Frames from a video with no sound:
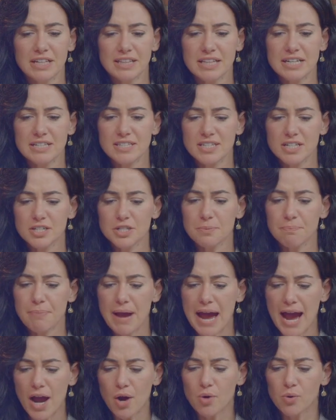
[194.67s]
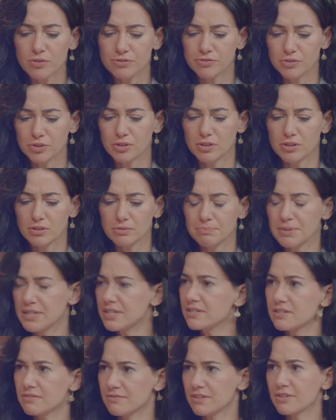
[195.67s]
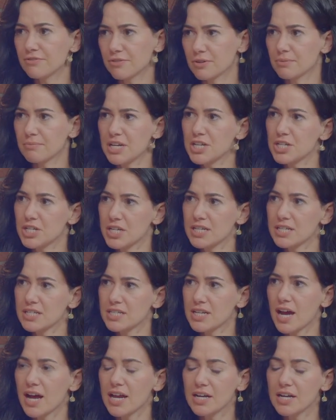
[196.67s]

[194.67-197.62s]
that's such a powerful piece of information to